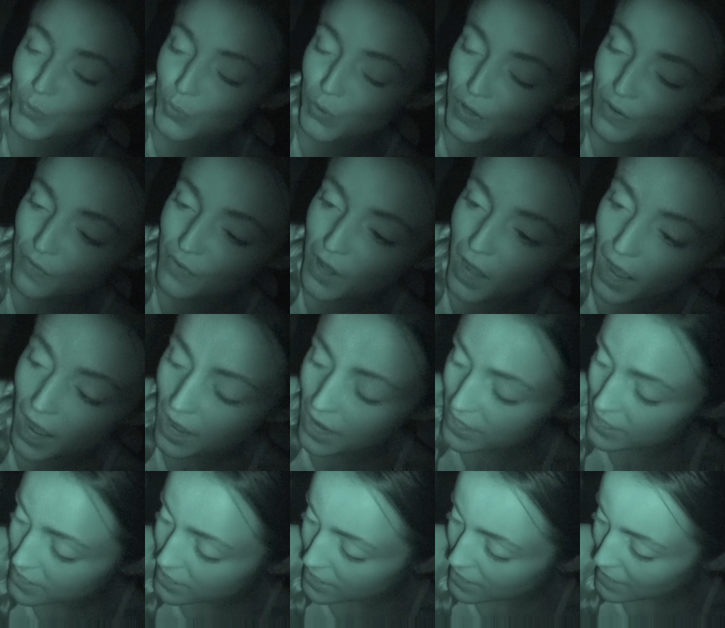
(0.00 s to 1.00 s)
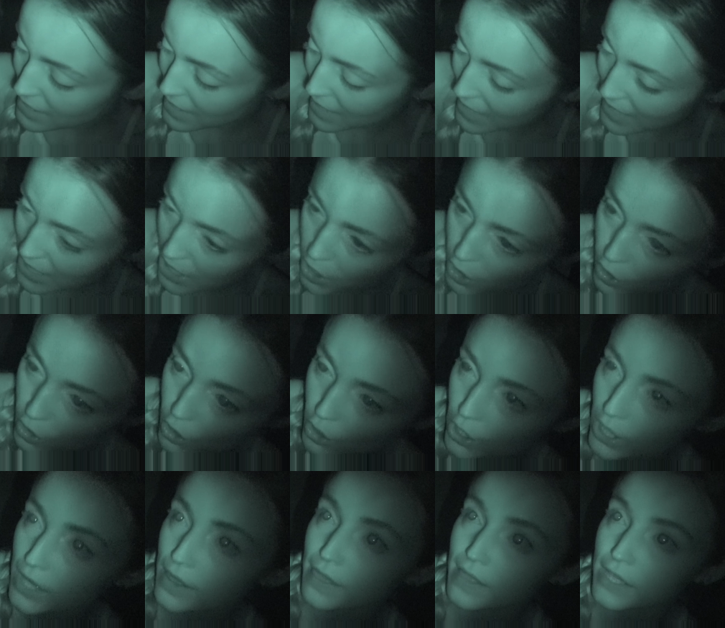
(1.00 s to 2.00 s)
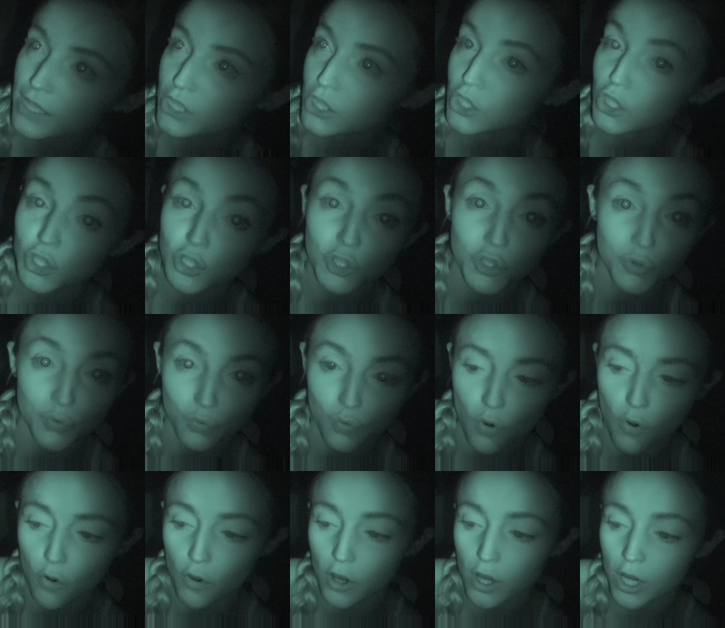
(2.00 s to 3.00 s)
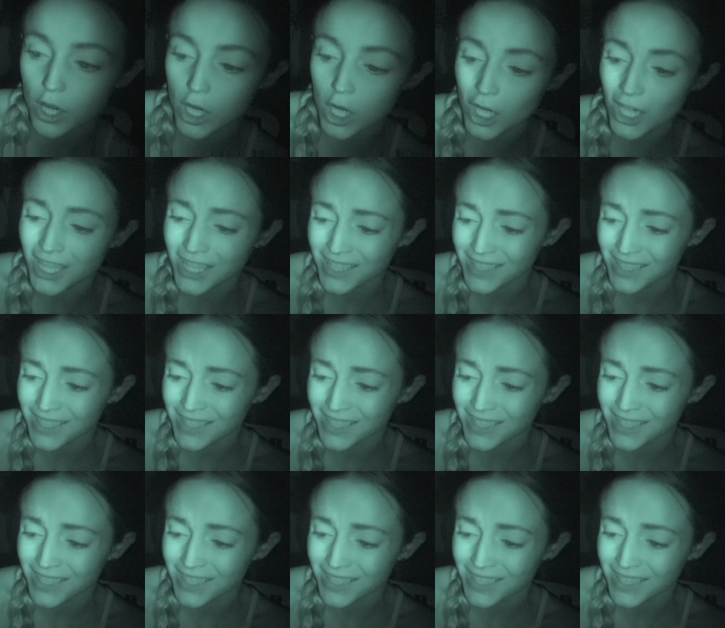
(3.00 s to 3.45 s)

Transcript: we've got here in this drawer.